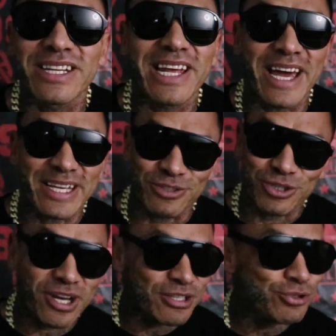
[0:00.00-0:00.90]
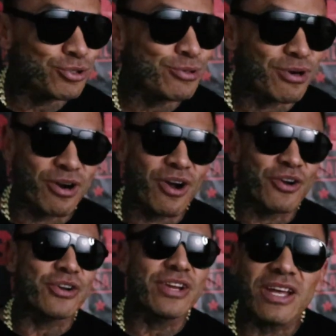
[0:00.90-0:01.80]
to like judge you or,
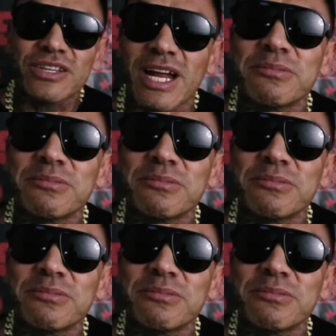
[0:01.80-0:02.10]
or nothing.